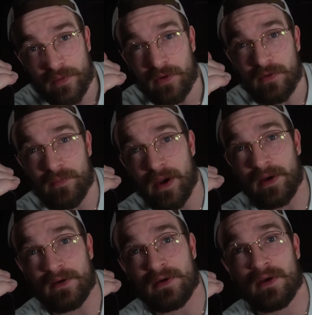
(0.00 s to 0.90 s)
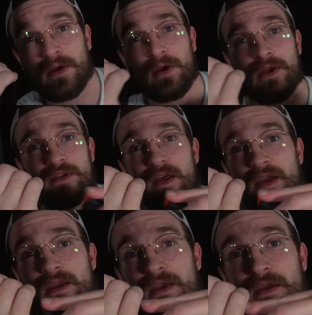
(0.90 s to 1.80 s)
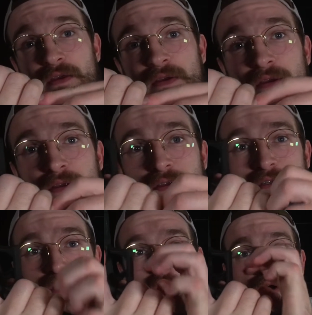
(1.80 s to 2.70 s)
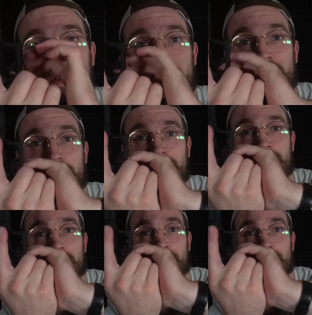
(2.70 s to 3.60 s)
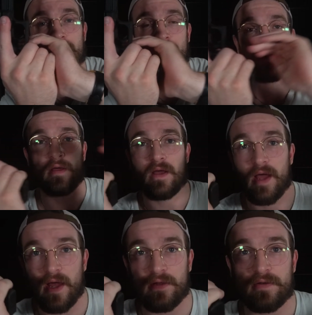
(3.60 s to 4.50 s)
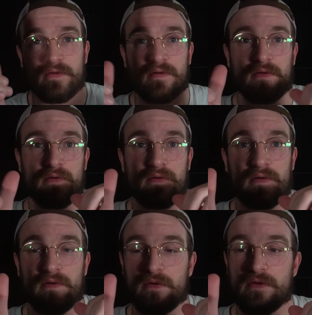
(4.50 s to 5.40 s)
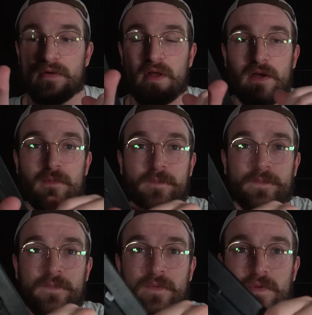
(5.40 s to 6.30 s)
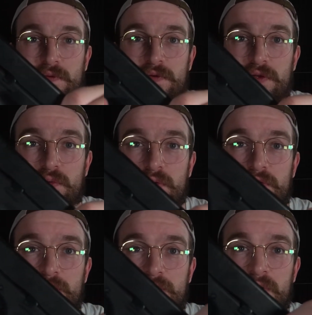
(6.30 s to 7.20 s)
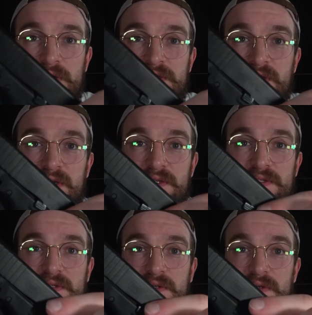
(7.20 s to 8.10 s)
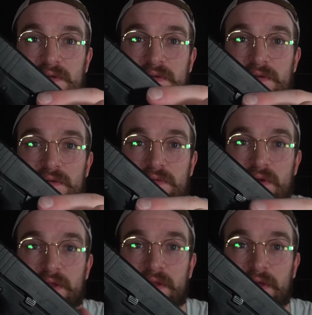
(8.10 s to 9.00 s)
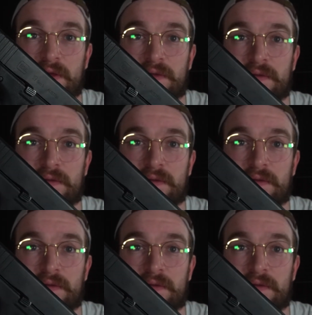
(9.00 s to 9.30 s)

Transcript: another mag, take it, slide it in, and then you would depress this right there.